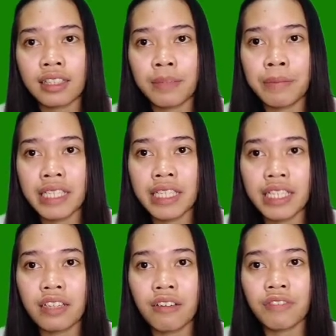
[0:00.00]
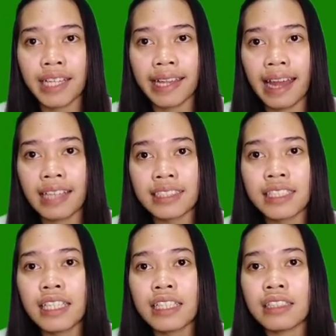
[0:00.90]
At the beginning of the
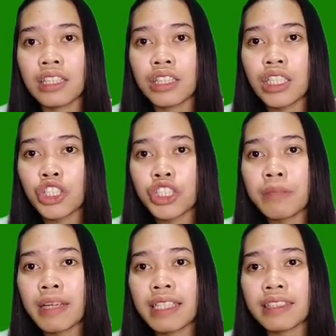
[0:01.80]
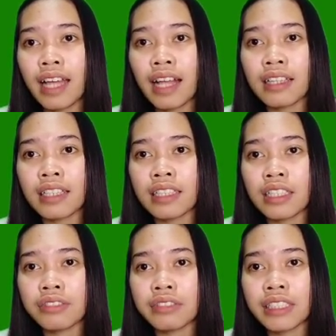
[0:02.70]
class, the teacher might tell an
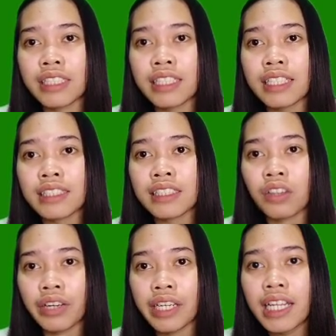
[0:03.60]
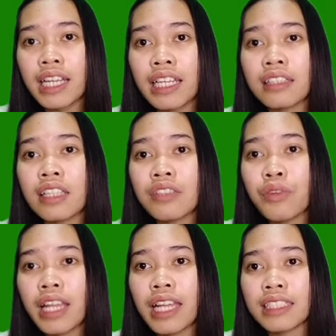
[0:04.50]
interesting story that
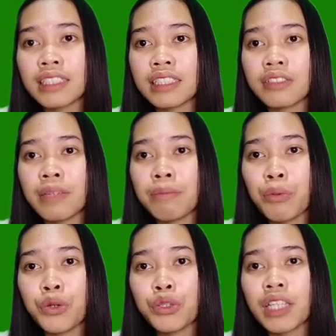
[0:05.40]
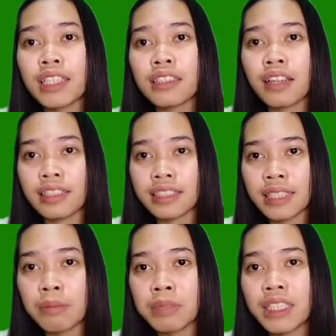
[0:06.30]
relates to important
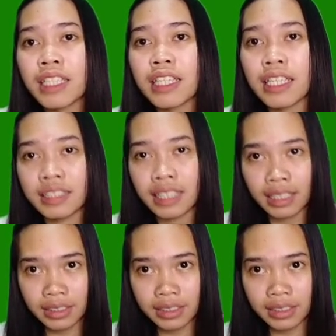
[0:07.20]
concepts in the